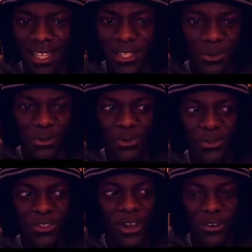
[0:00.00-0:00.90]
do
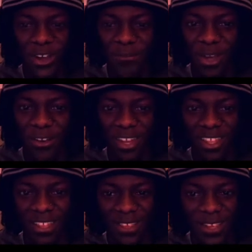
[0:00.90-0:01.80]
StarCraft parodies.